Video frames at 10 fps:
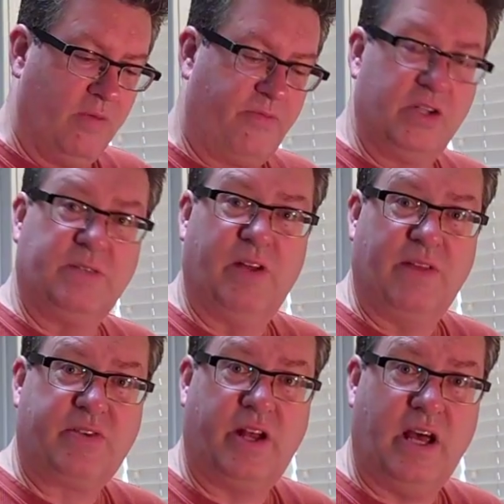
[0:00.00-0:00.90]
First of
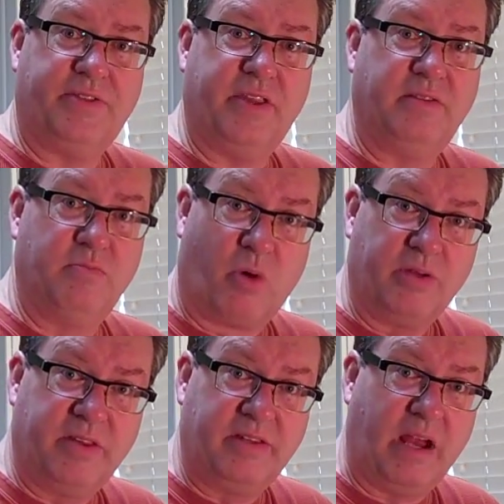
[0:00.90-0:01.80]
all, I've cut out
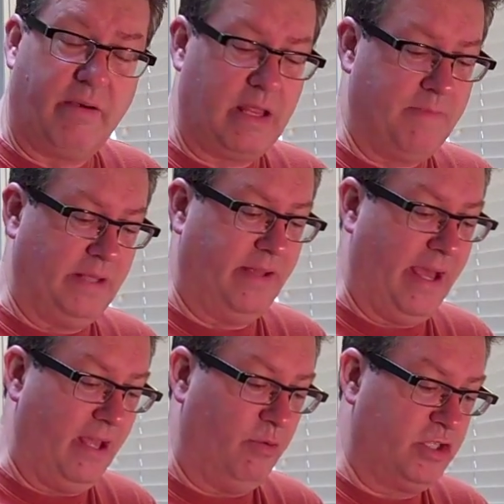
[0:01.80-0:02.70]
more of the dairy in my
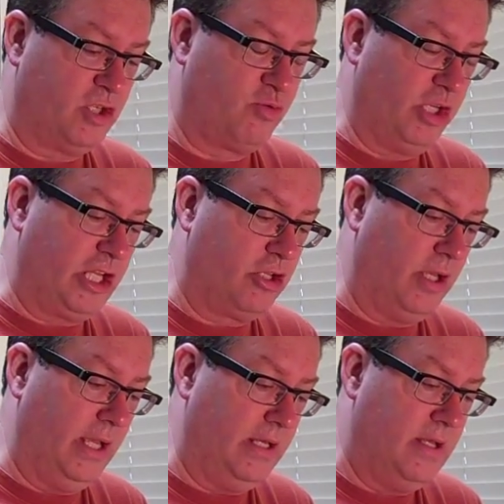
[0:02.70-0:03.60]
diet, which is really
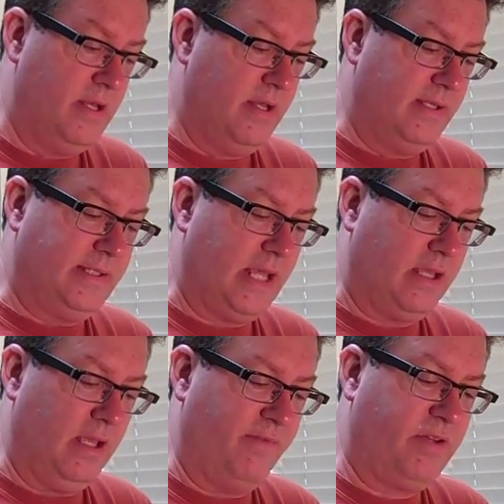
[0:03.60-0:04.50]
good.
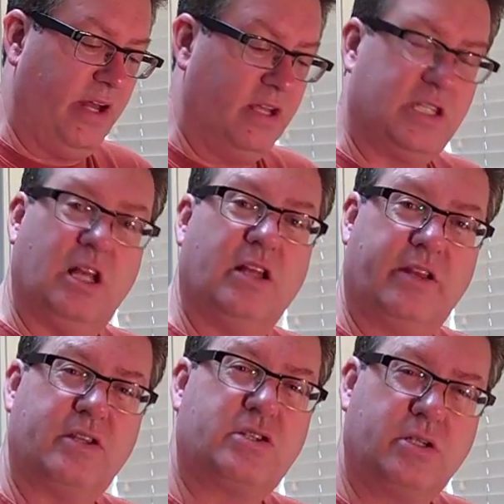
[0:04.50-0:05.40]
Second, I've cut out a
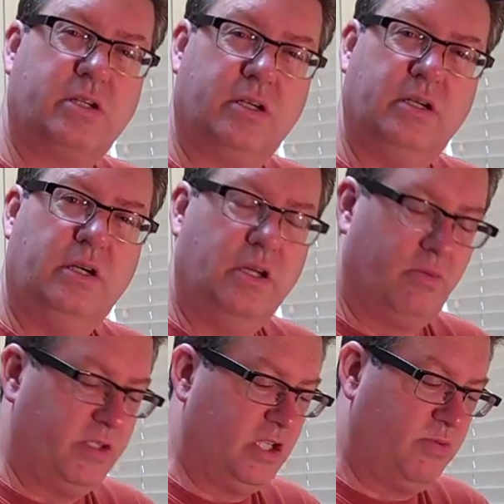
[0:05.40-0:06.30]
lot of the sugar,
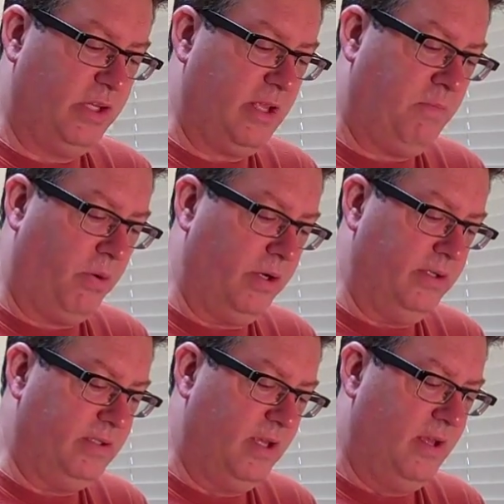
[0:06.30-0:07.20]
which is really
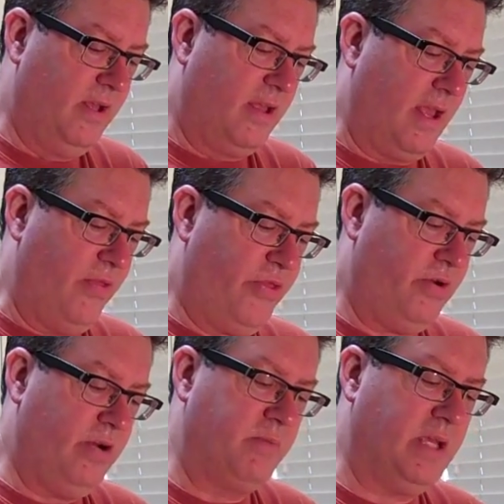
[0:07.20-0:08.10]
important. And
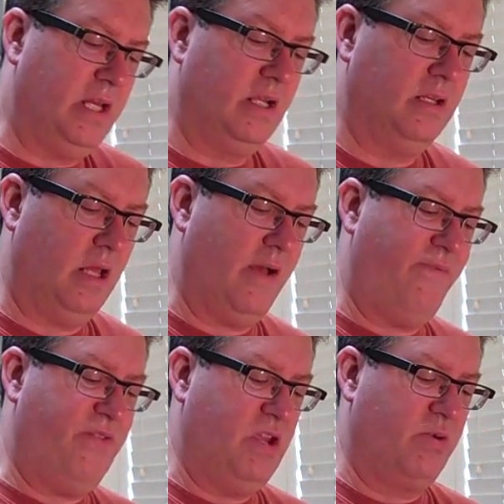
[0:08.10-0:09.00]
third, I'm getting a
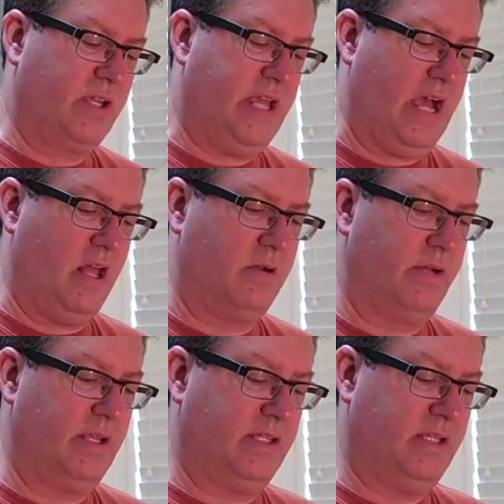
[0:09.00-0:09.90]
lot fewer
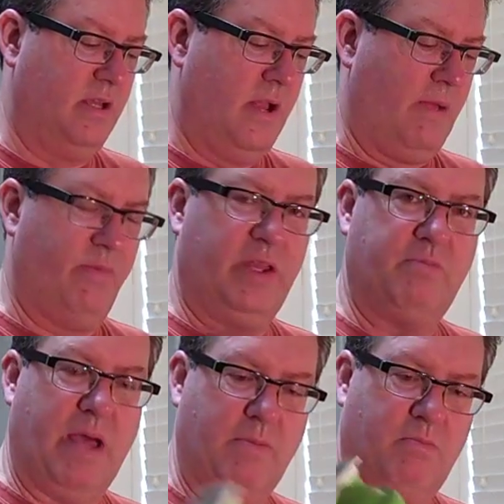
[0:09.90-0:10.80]
calories
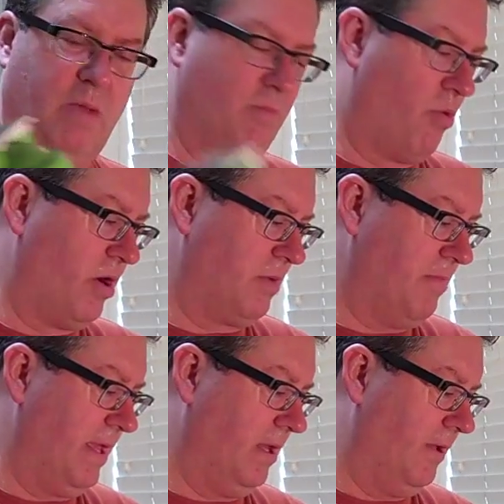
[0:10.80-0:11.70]
with my
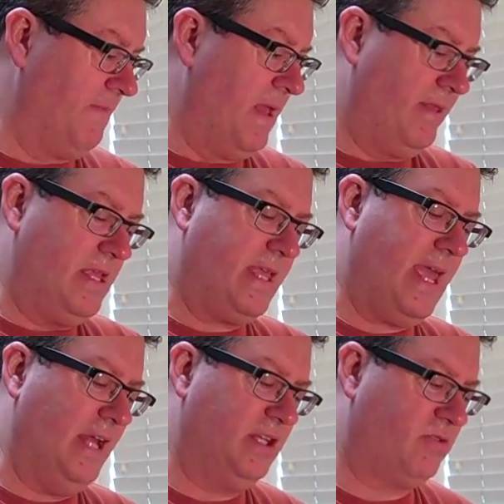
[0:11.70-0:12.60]
morning meal. Now, you
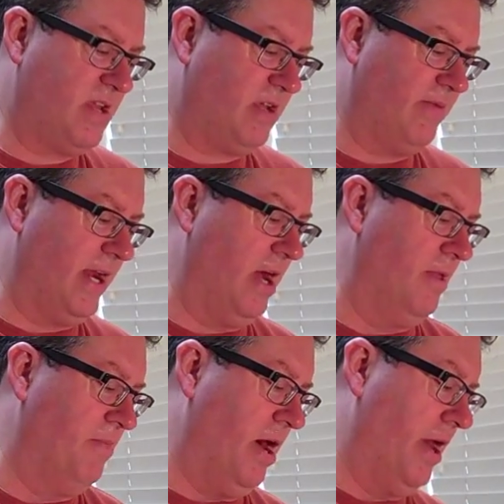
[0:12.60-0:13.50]
can't just drink it right out
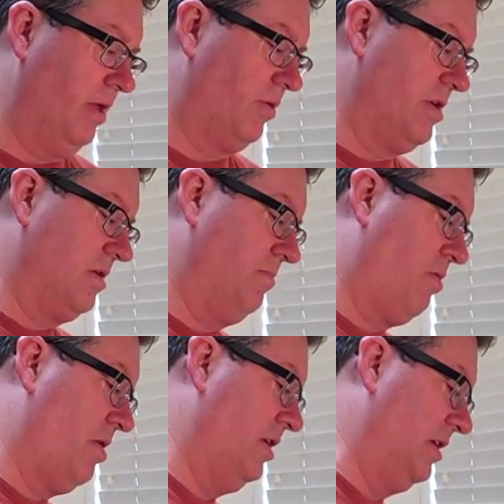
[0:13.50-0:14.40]
of the bottle, or you can
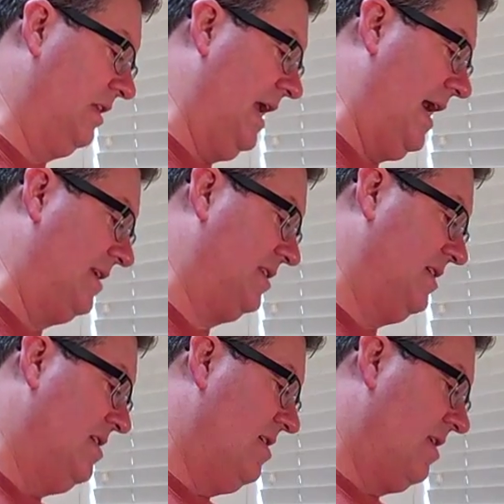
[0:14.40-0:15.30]
pour it in a
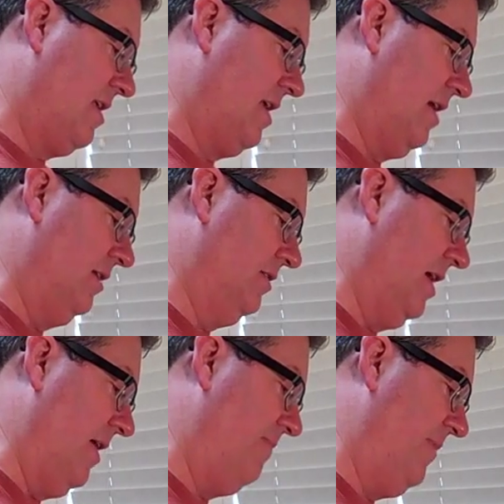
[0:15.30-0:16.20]
glass. And
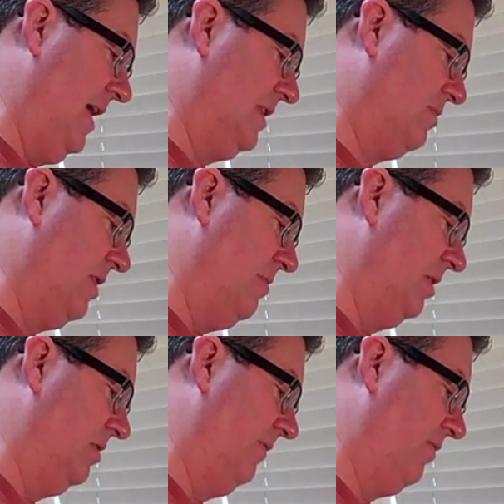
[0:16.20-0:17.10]
that's what I'm
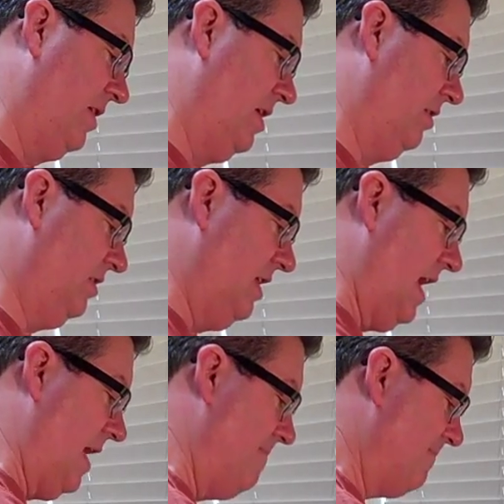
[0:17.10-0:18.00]
going to do for you here
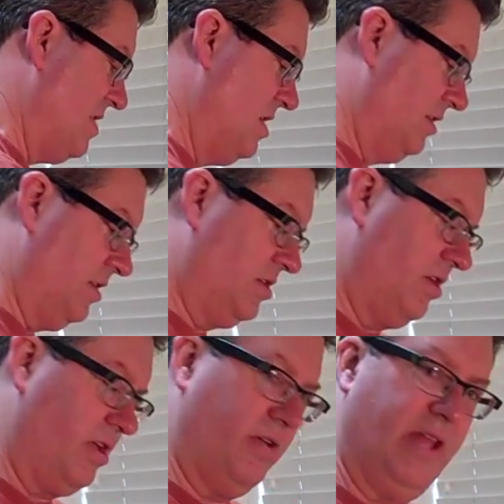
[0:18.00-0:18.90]
today to
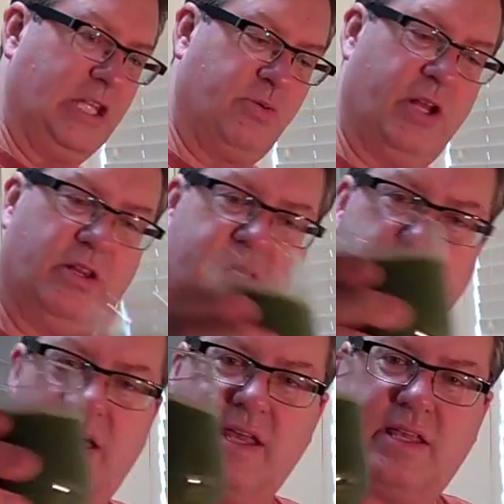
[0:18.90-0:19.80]
show you. And that's what it
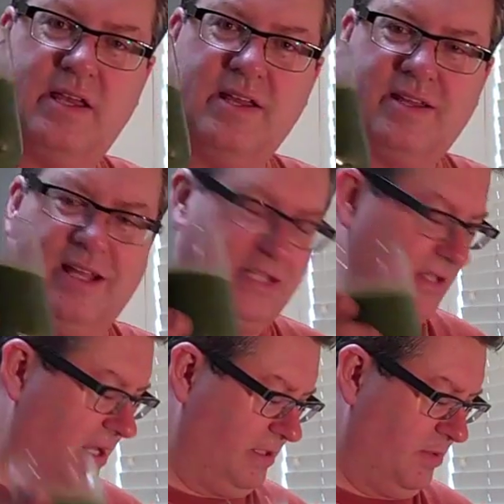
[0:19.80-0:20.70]
looks like.
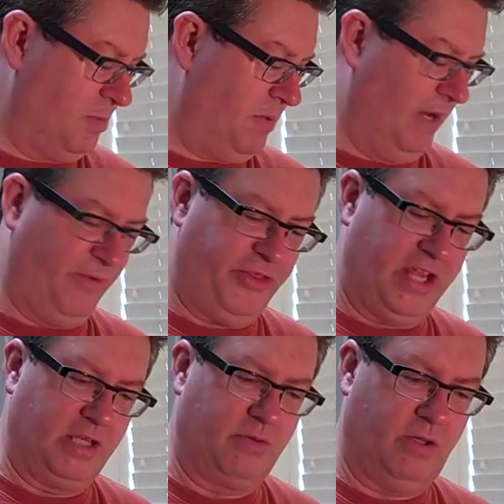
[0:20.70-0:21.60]
It's not the most beautiful
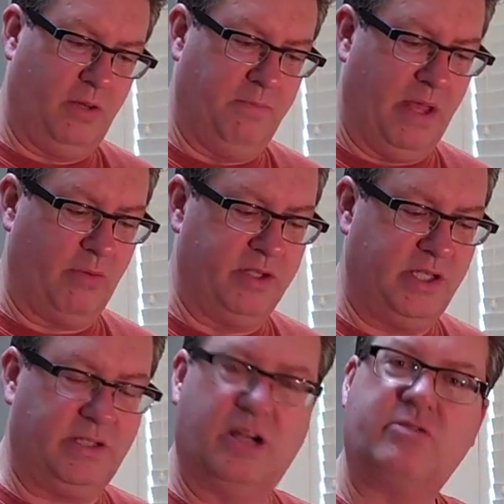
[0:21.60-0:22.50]
thing in the world, but
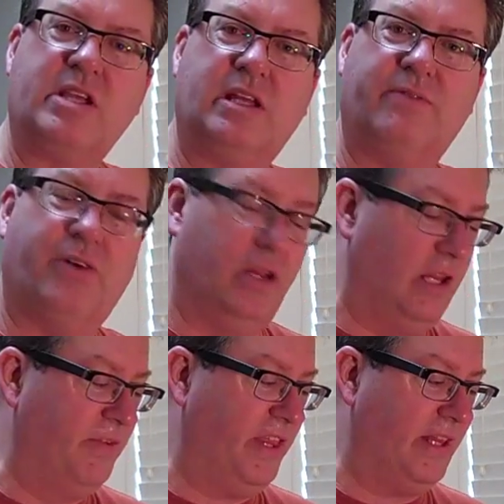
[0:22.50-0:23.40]
once you start drinking it, fall
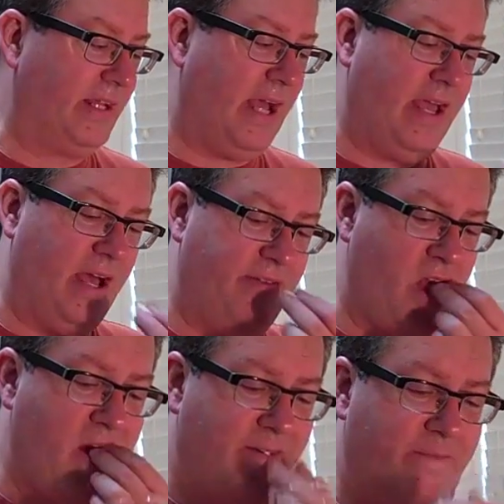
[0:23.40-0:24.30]
in love with it like I have.